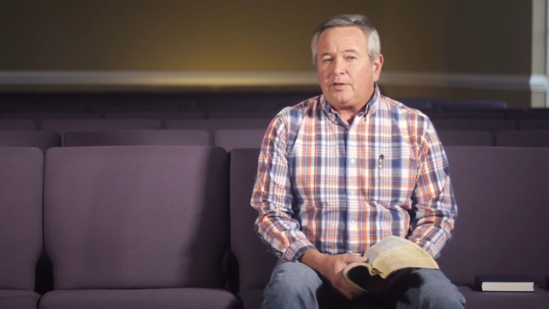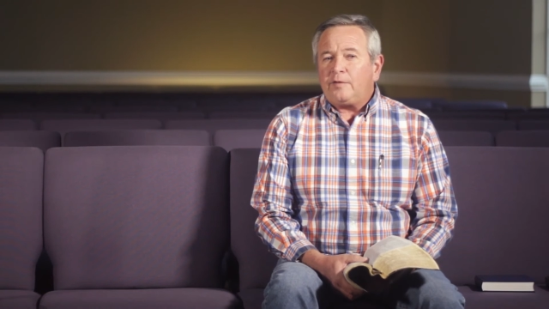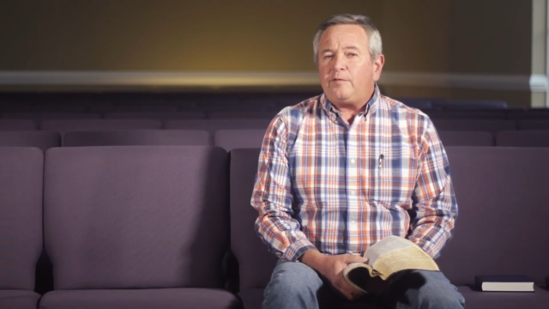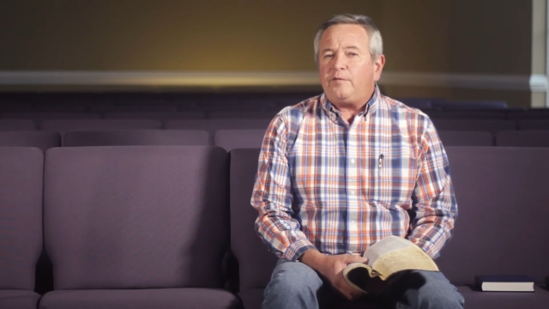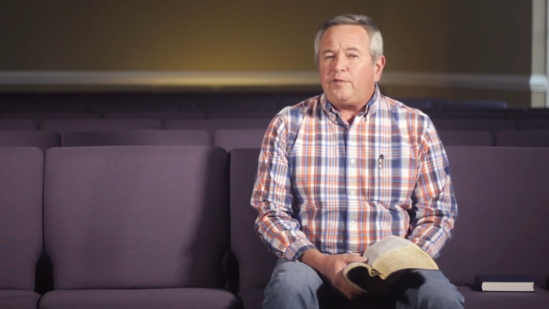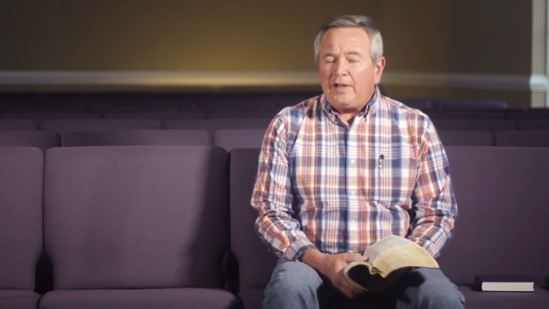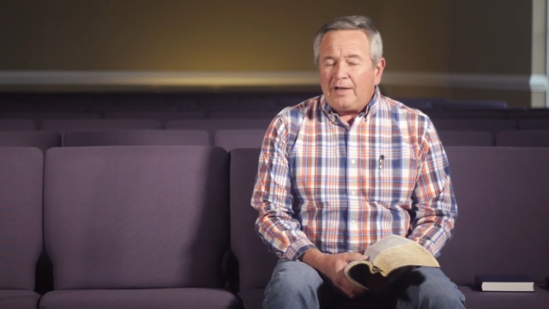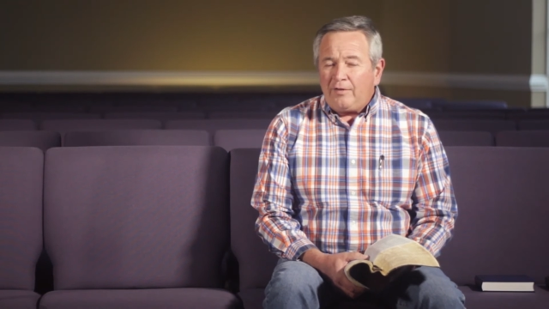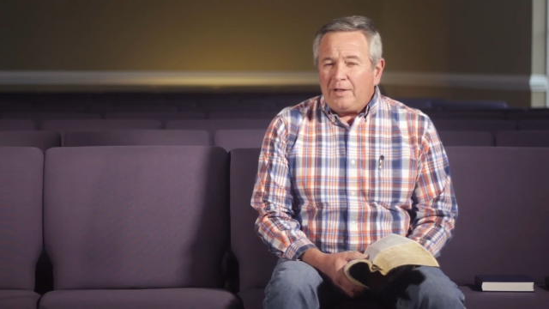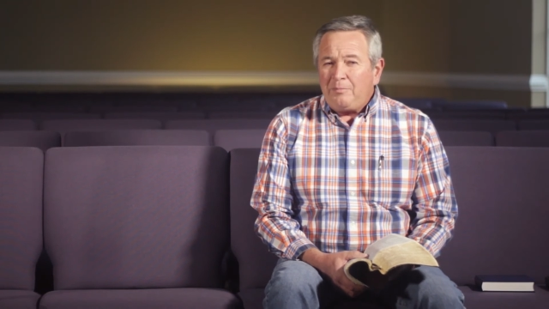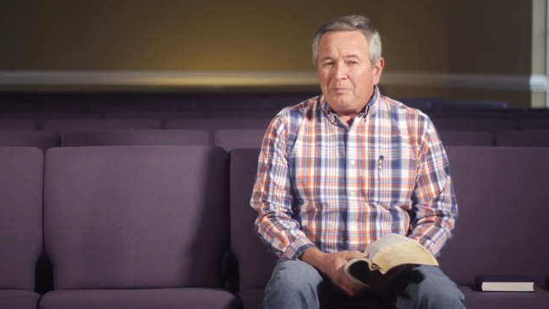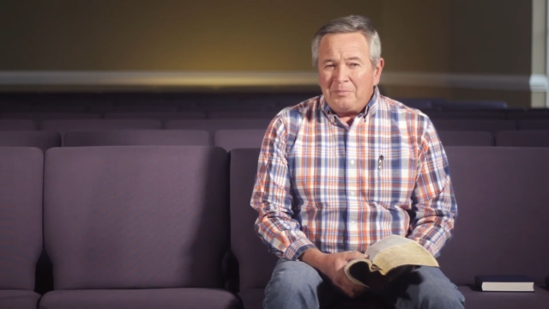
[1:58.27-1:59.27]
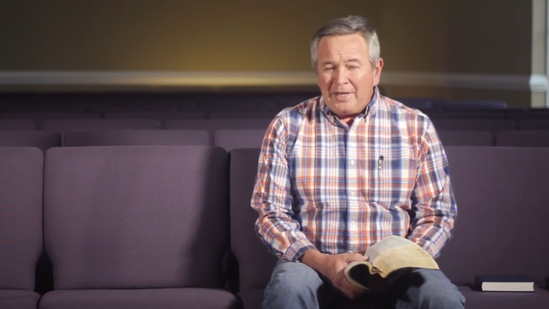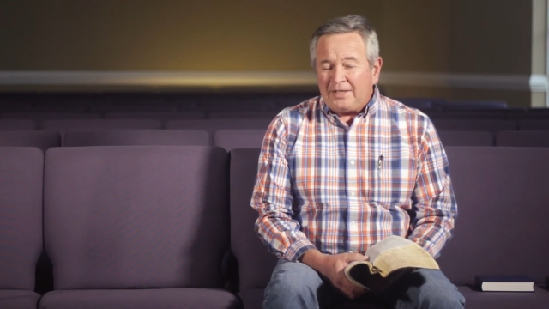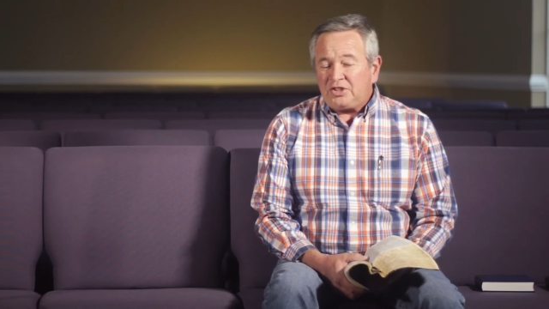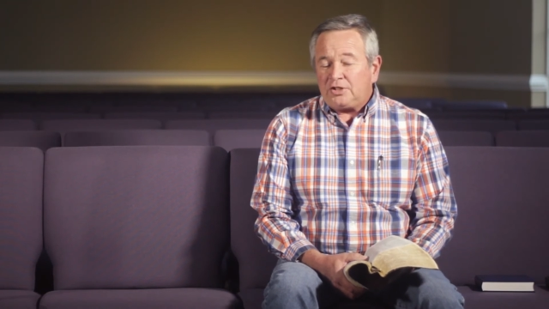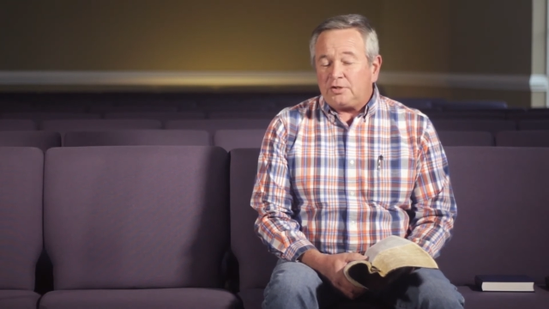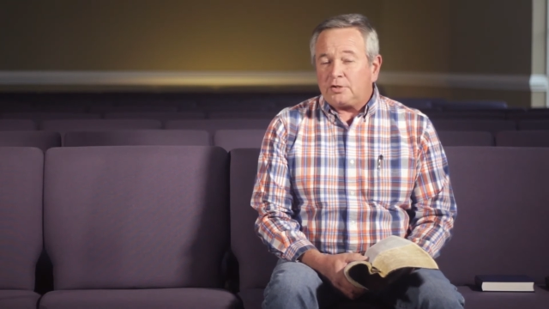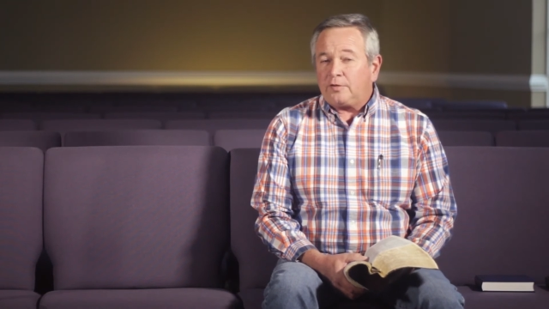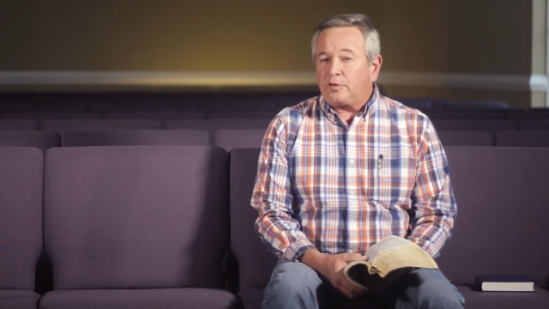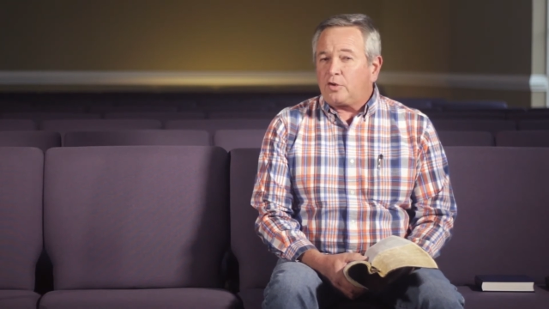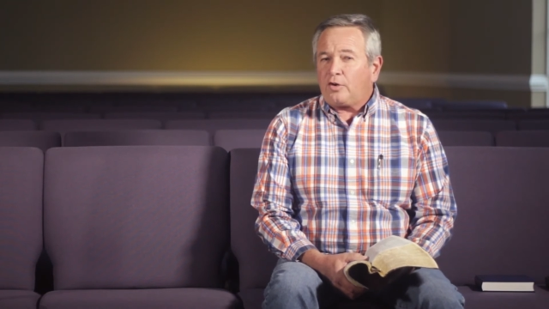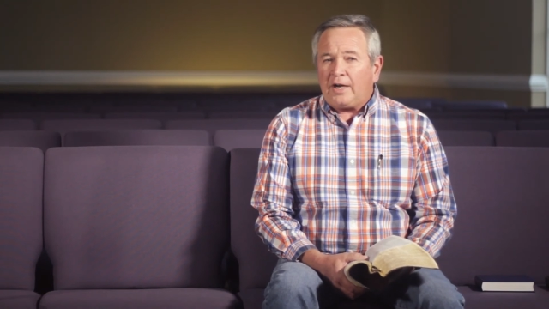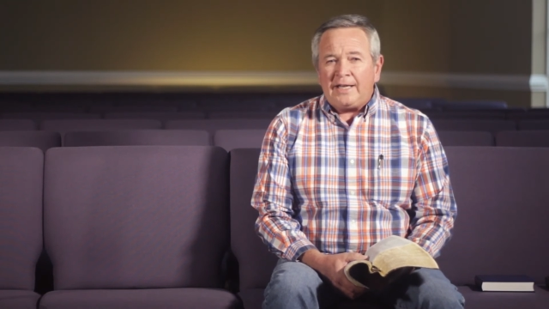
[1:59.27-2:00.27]
The very message
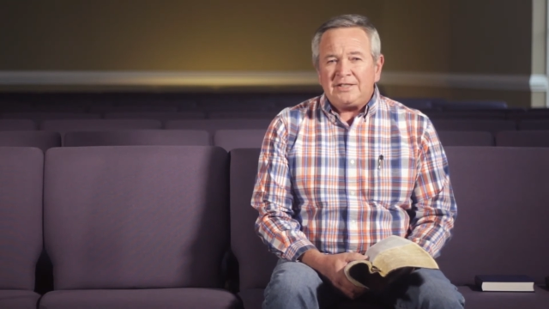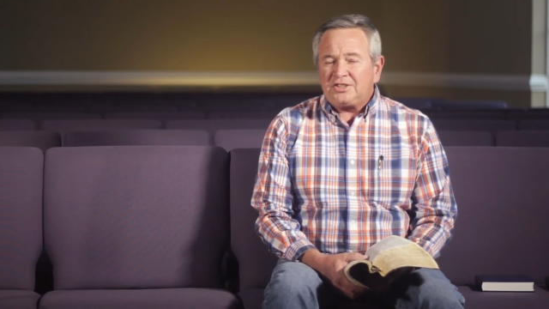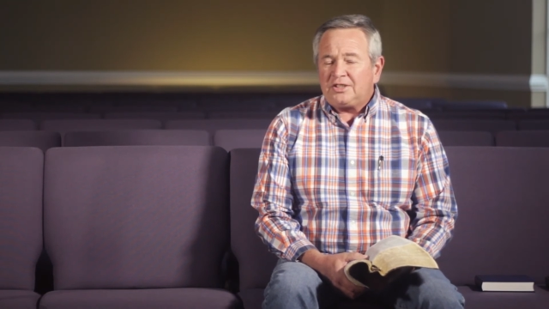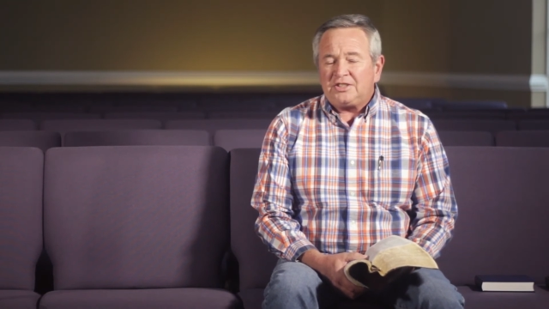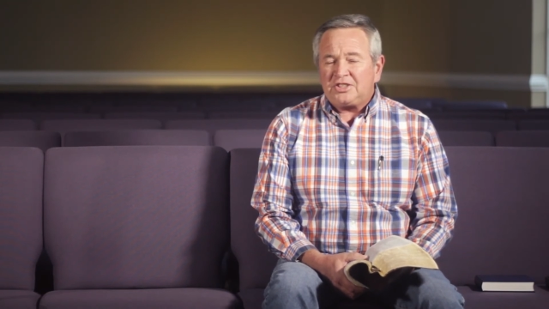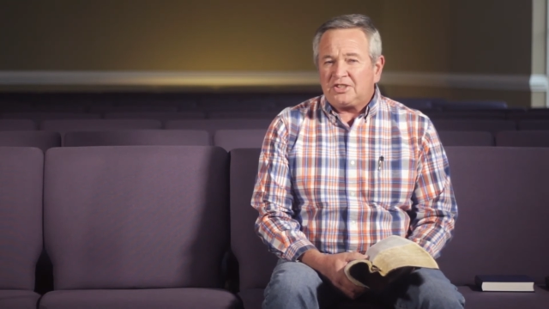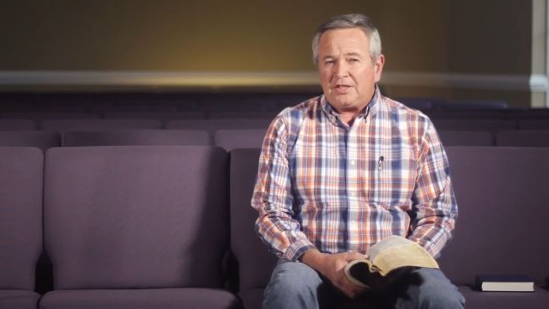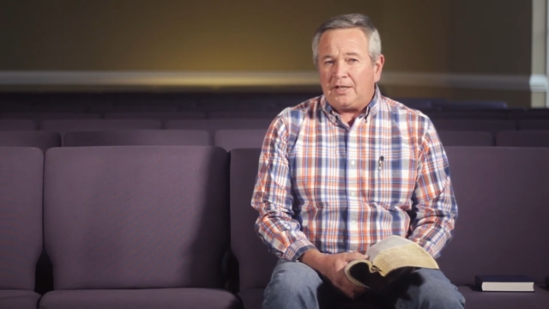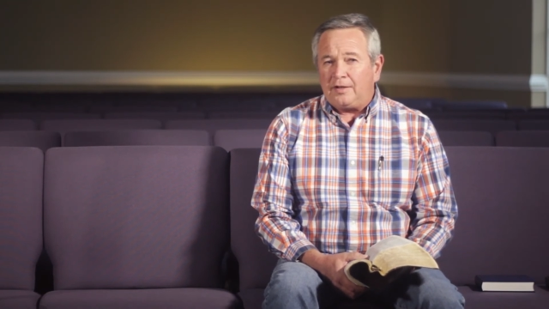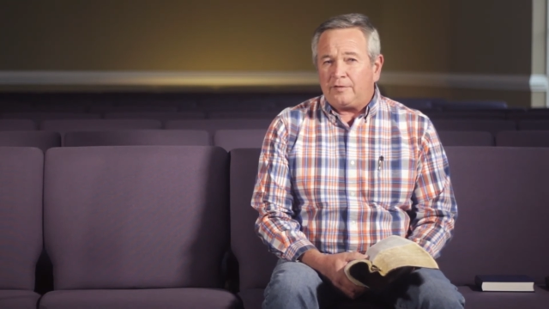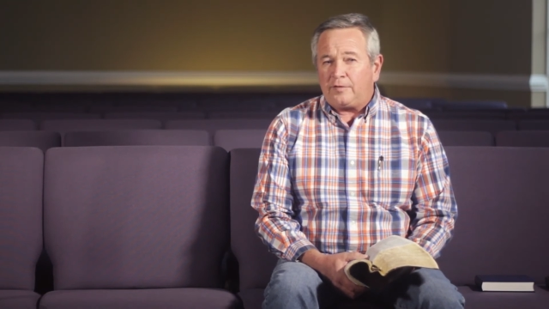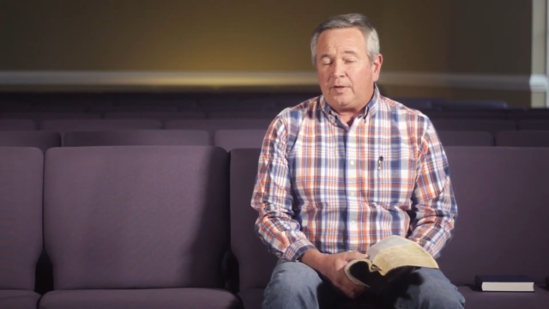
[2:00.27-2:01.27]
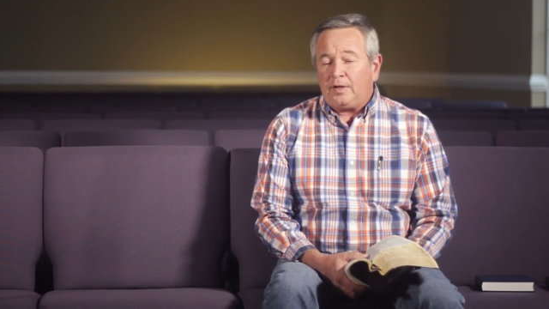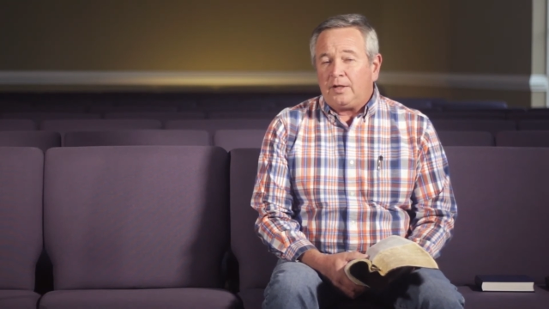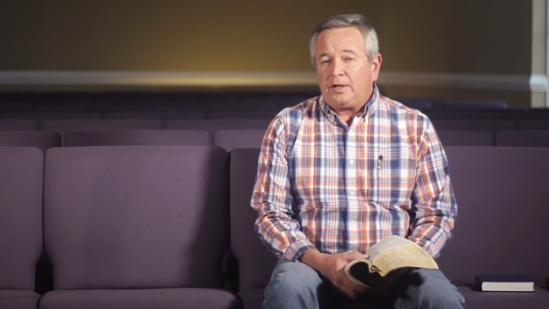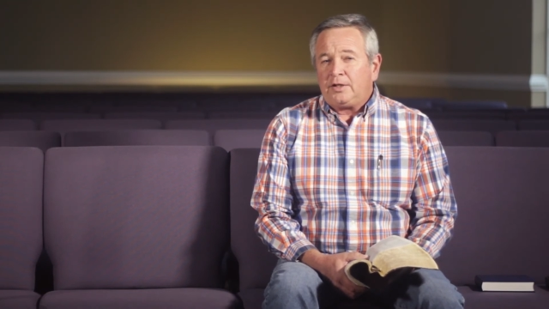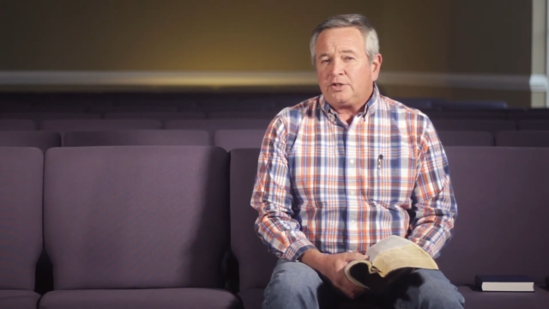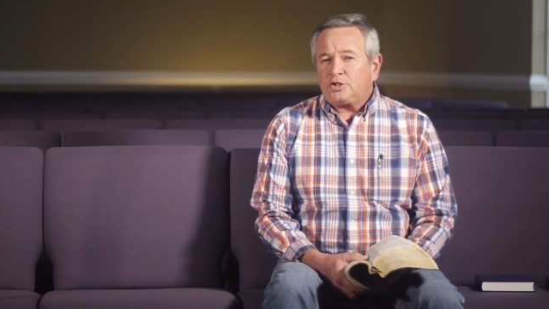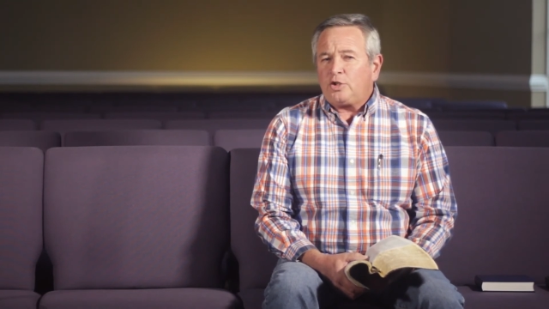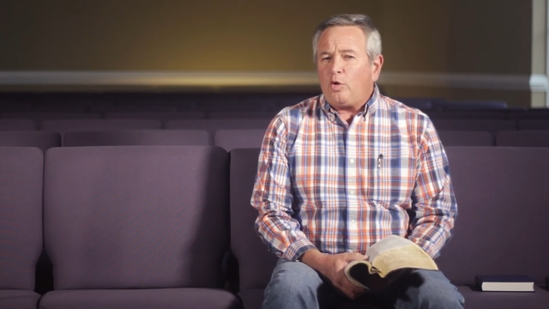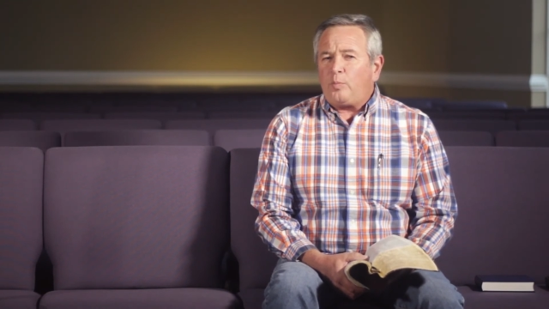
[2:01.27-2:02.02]
of Christ itself so